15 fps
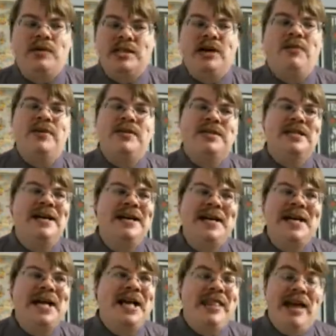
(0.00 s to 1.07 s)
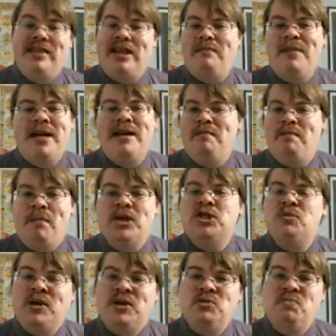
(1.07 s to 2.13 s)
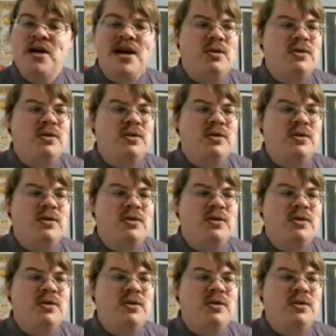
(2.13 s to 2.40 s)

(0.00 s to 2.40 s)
That was that, that made it much, much better.